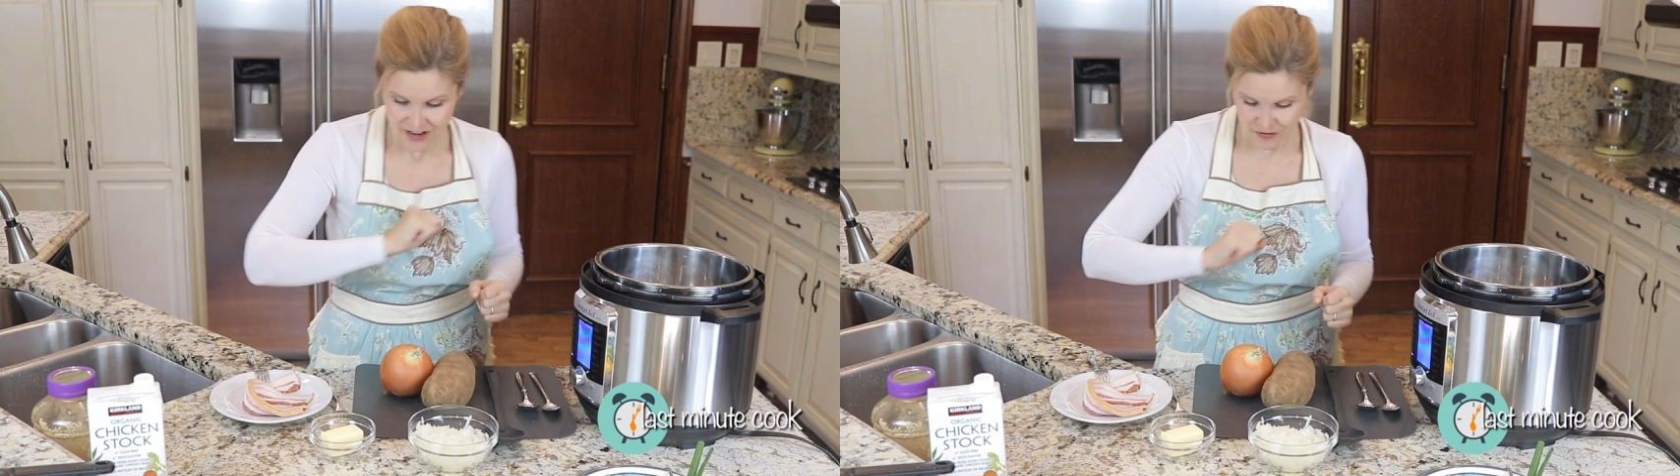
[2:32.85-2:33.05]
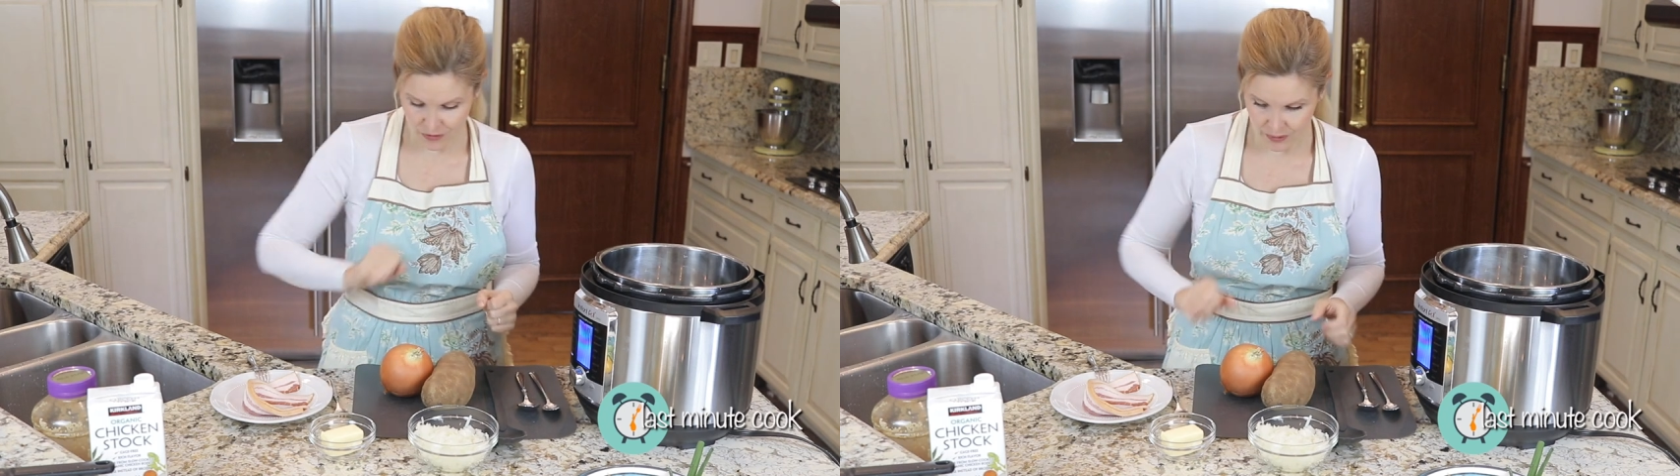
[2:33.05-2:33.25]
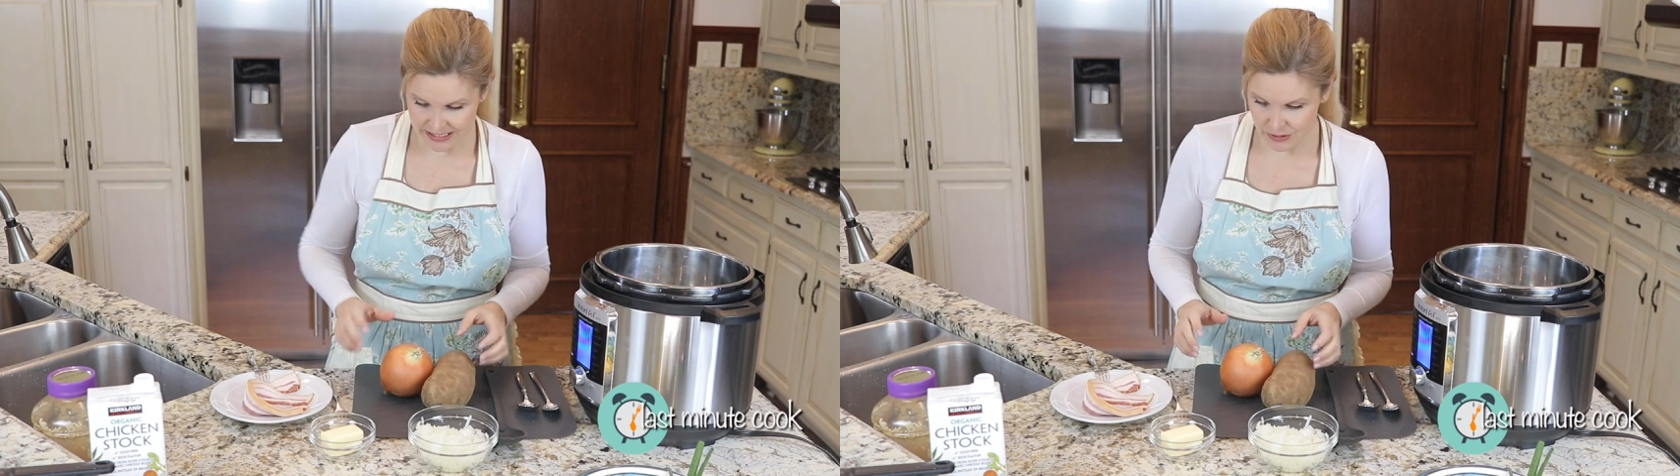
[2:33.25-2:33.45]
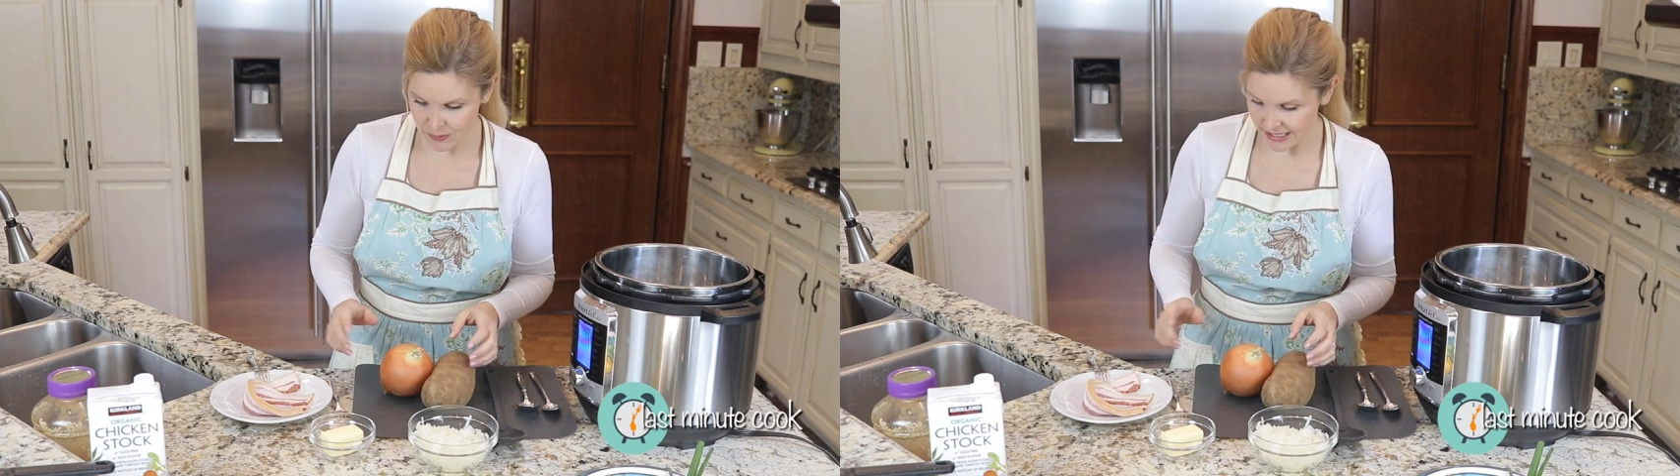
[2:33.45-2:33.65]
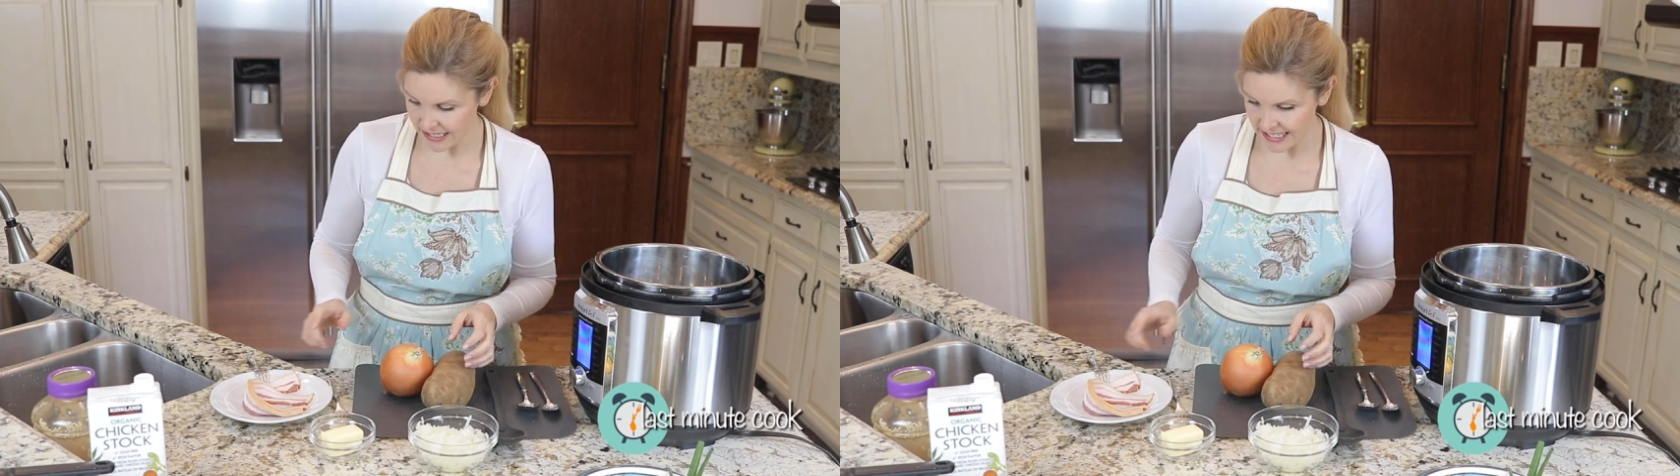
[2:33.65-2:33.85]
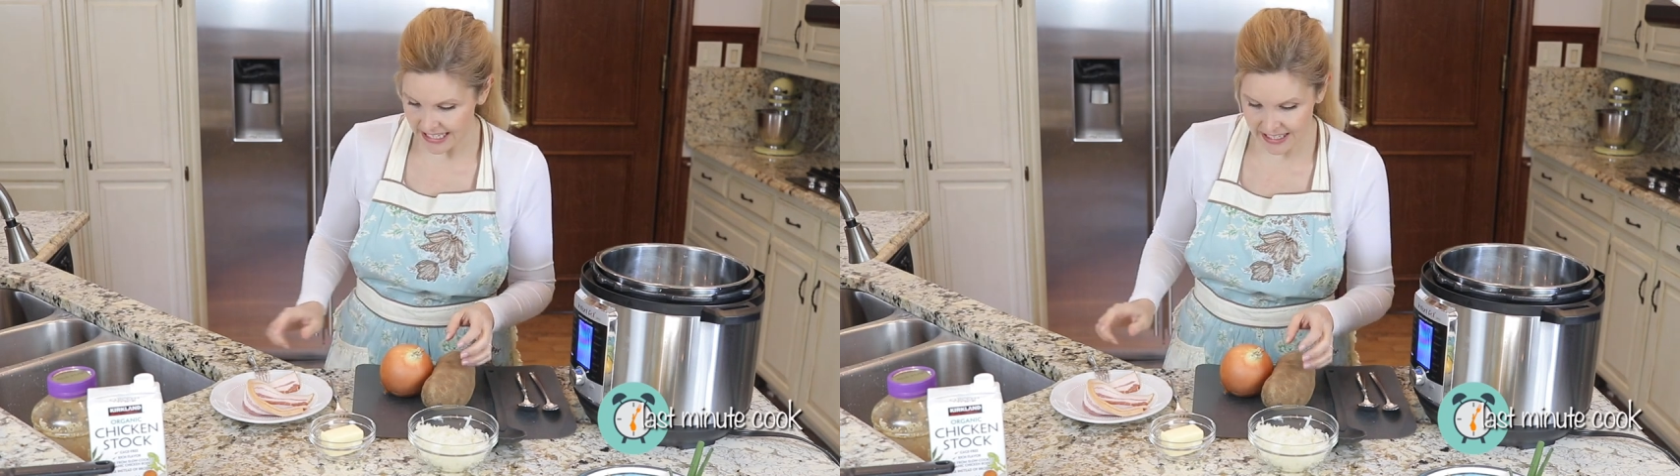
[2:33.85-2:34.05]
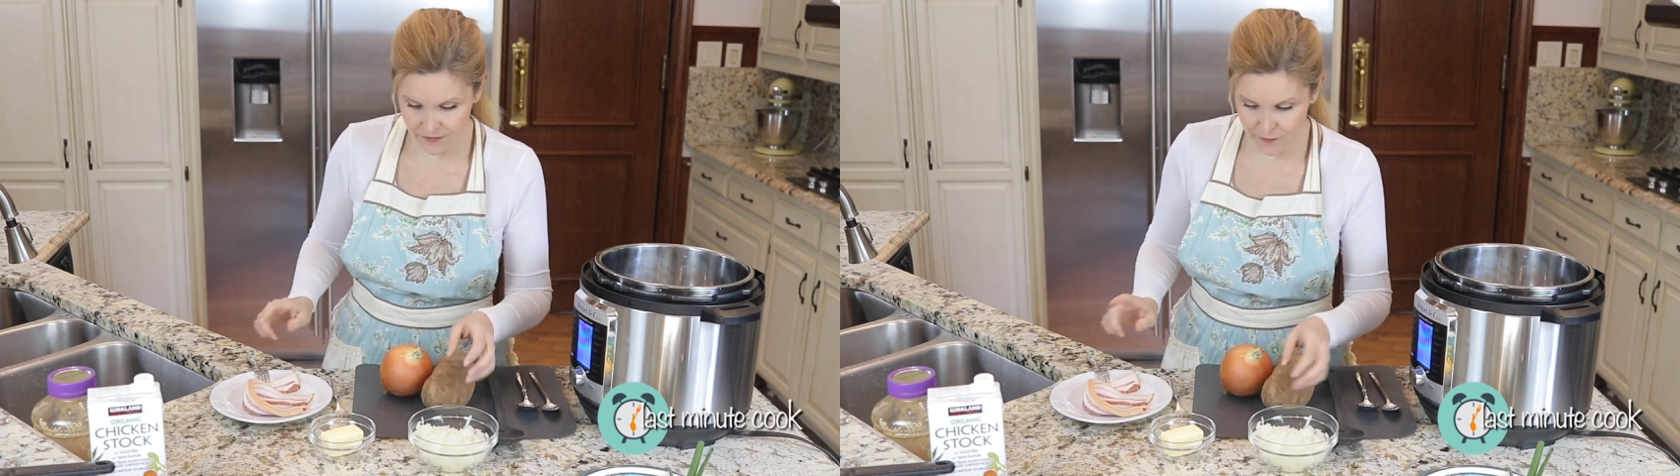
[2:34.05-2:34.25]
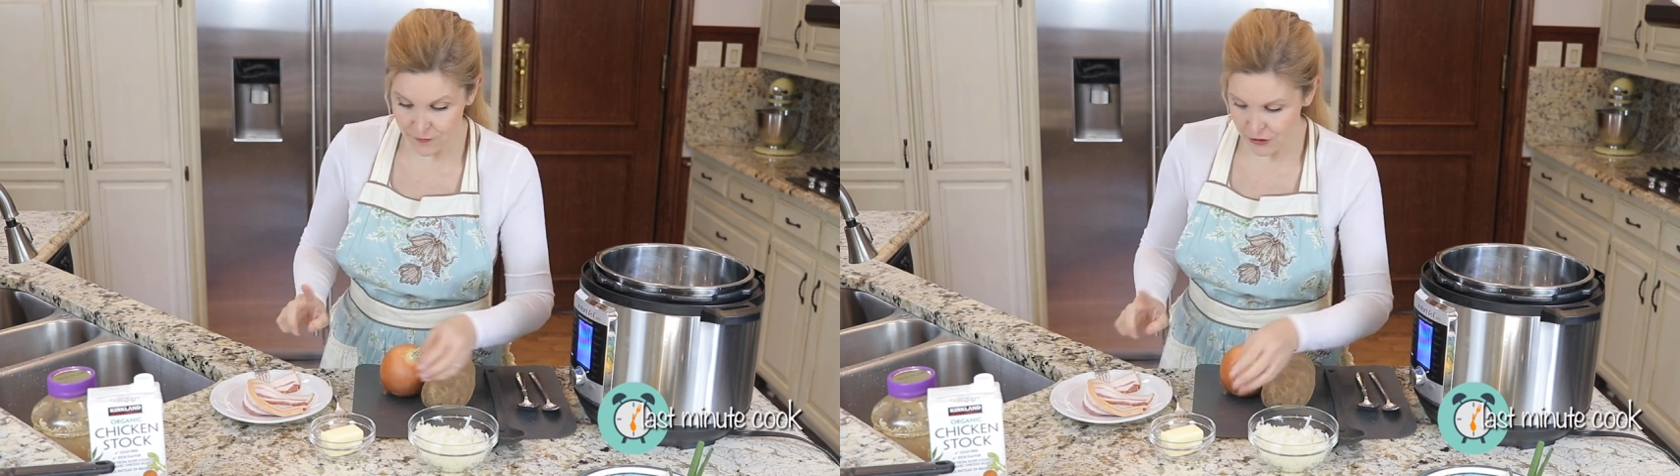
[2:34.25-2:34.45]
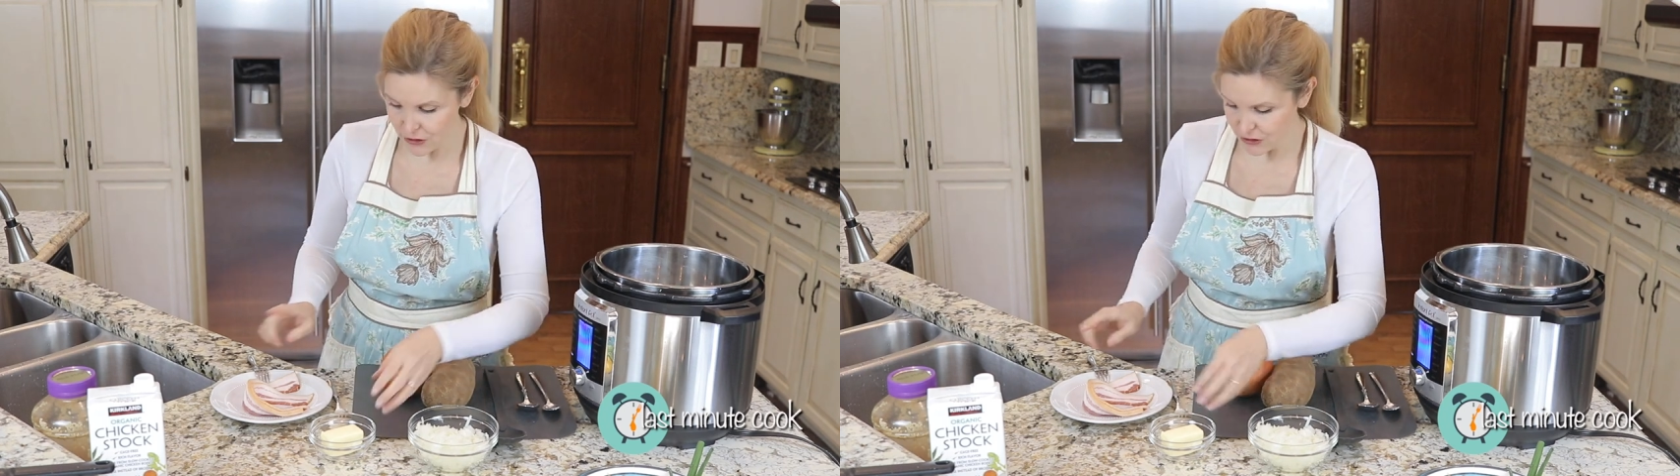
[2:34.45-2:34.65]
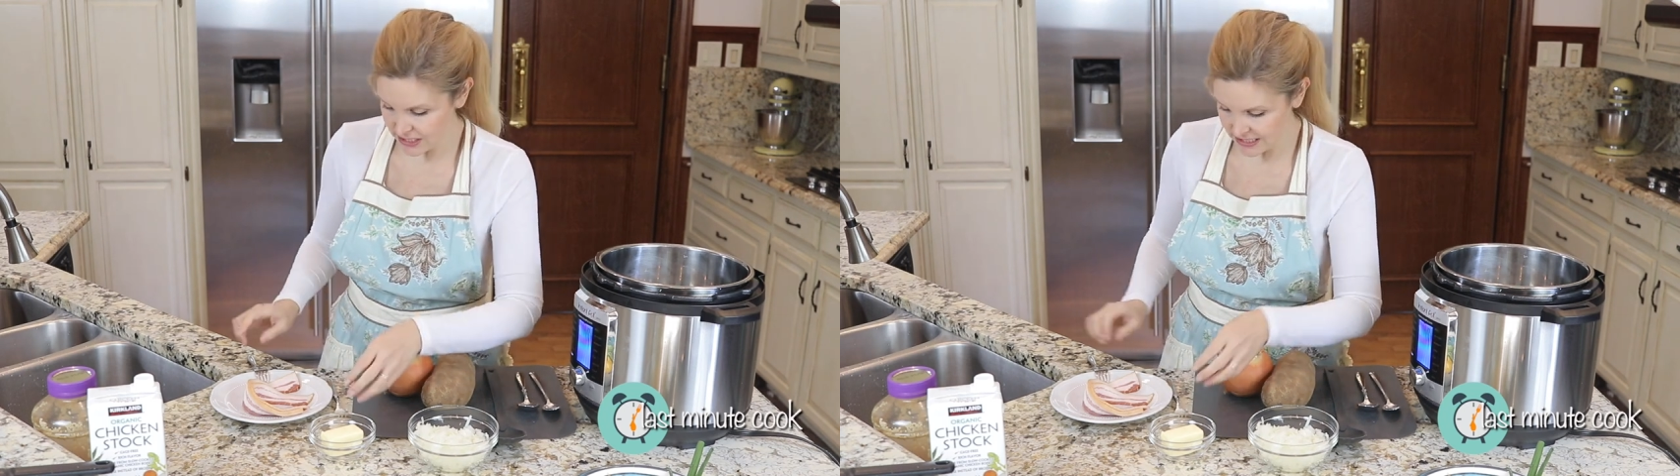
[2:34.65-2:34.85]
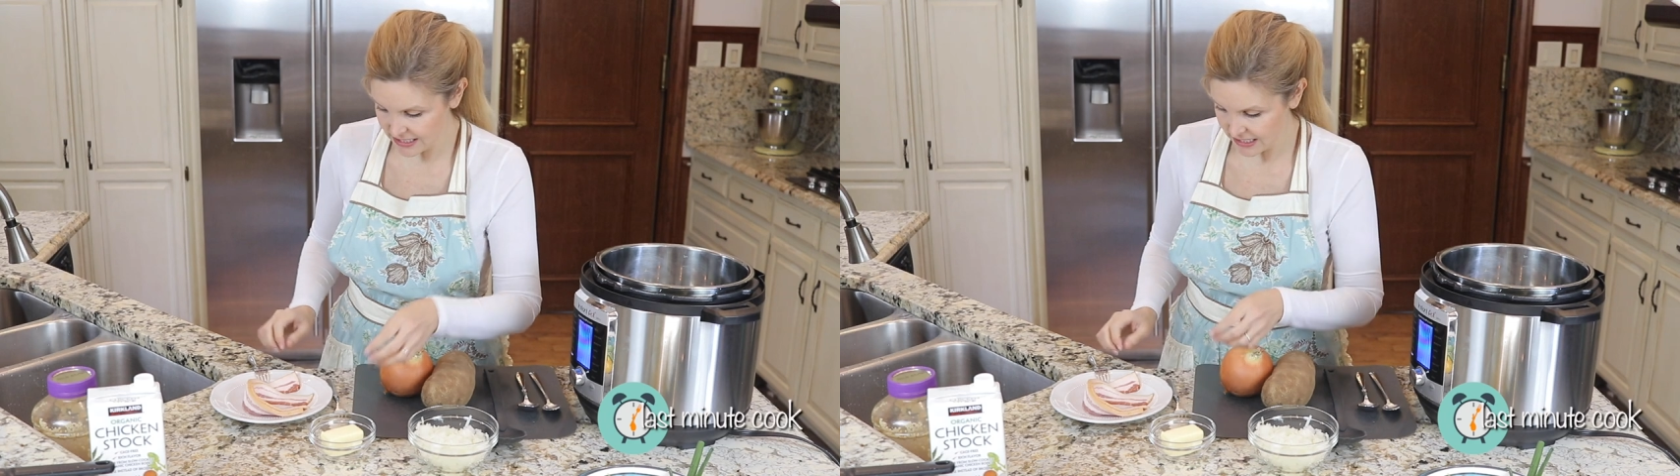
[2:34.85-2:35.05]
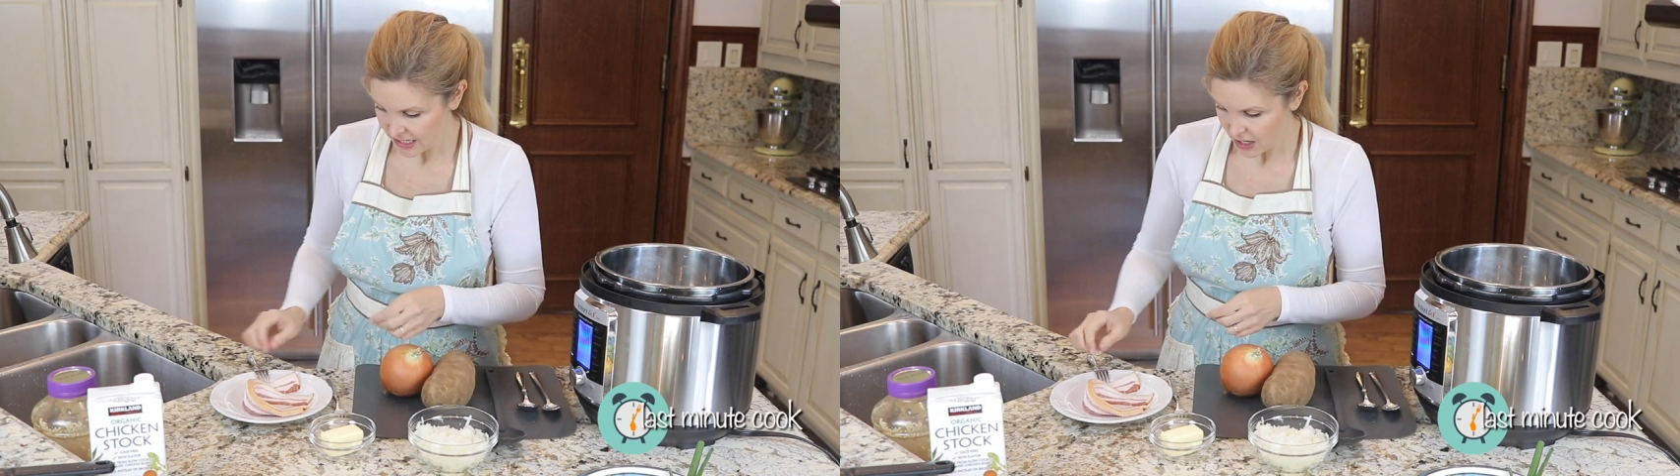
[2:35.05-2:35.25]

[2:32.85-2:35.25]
We're going to get in first